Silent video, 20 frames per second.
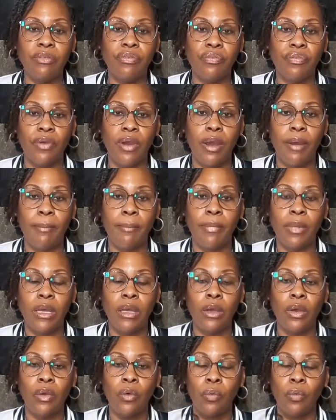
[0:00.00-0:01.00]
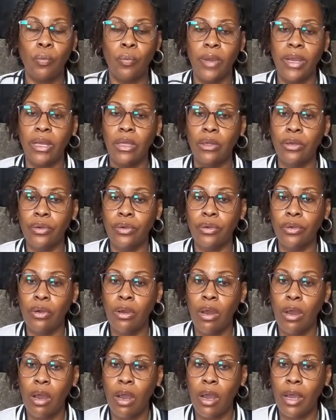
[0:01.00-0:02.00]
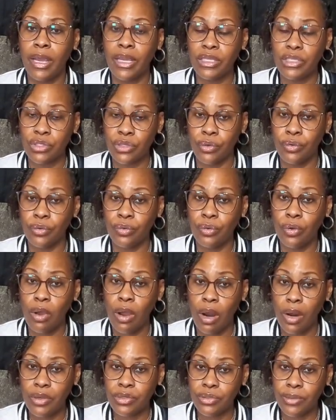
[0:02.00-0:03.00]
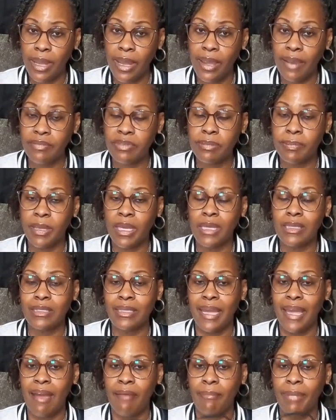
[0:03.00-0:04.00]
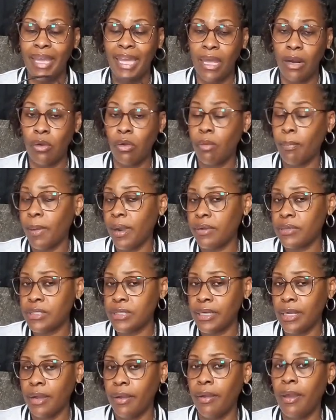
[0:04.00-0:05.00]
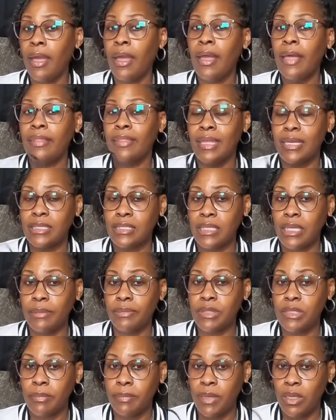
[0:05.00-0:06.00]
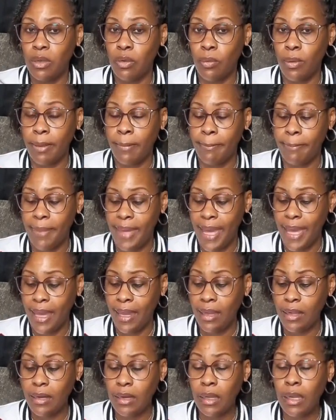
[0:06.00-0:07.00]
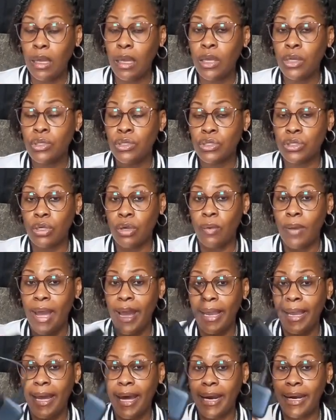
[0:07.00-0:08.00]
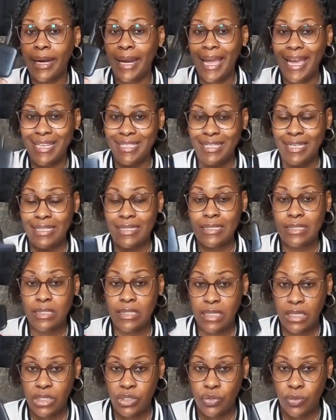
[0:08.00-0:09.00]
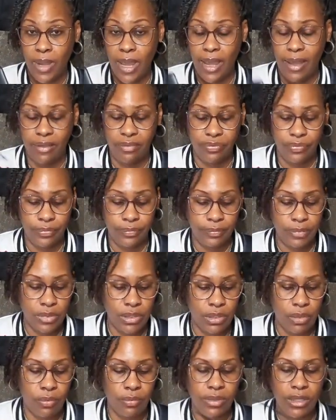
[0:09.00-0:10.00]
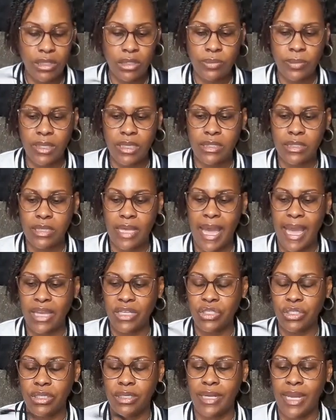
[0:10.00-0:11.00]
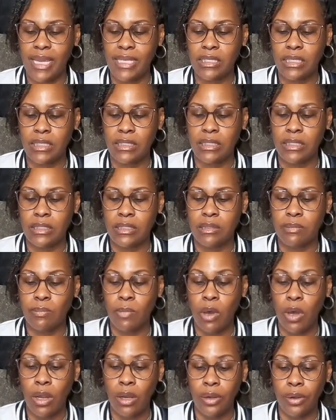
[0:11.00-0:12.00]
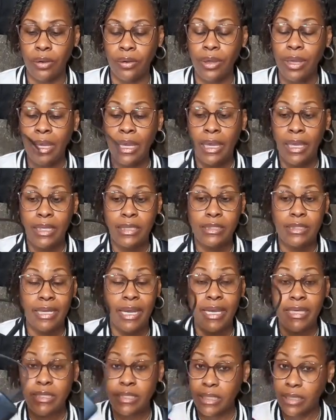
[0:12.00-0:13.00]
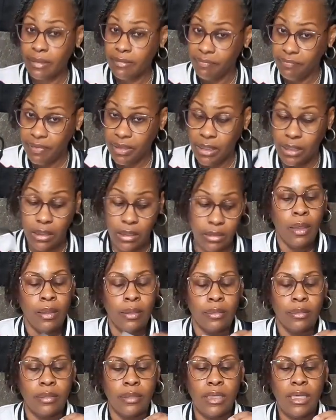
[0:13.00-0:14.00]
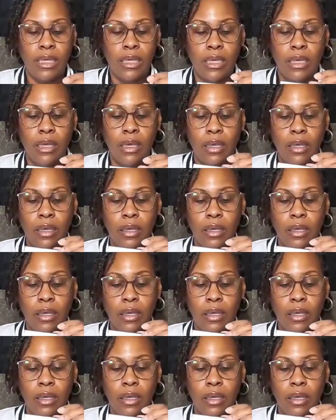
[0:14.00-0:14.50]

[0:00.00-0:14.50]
from regular external hard drives because they have mechanical parts in there that seem to be going bad. So I got an SSD drive. So this one is actually nice because it's smaller, it's nice and convenient. The